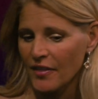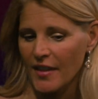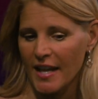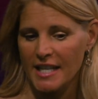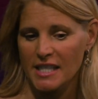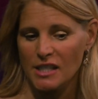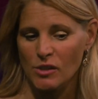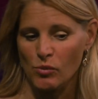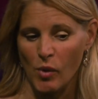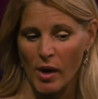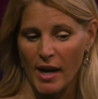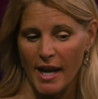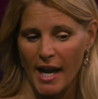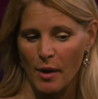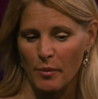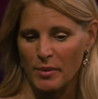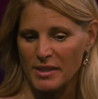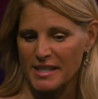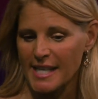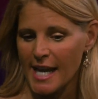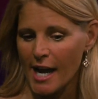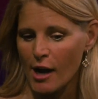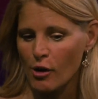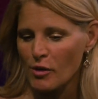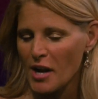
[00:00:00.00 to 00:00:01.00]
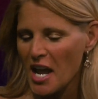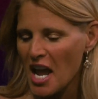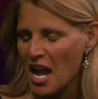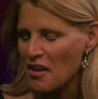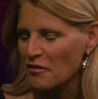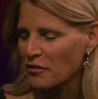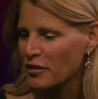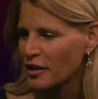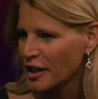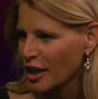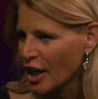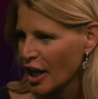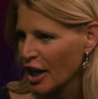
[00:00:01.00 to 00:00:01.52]
And that's why I was out
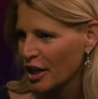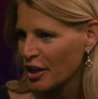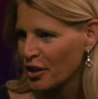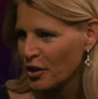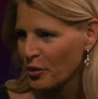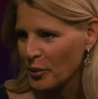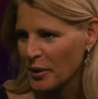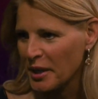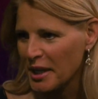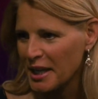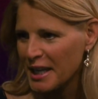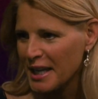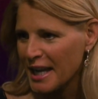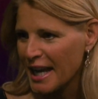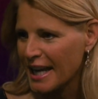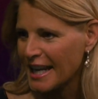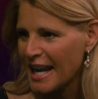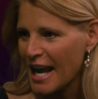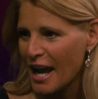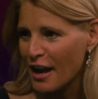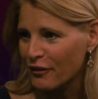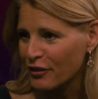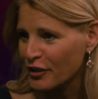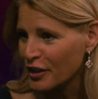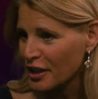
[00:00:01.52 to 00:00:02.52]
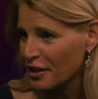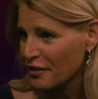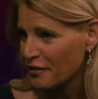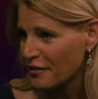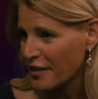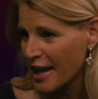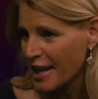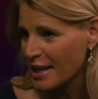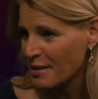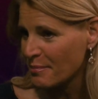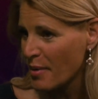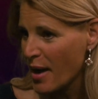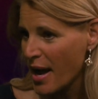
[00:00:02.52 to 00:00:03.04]
every night of the week at every
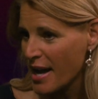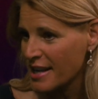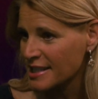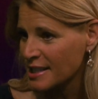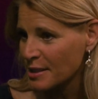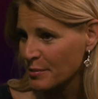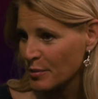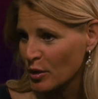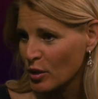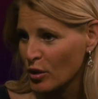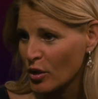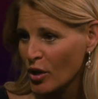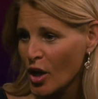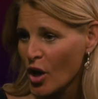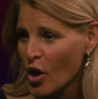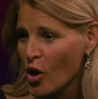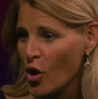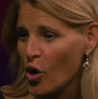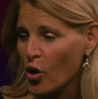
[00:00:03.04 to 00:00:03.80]
event possible,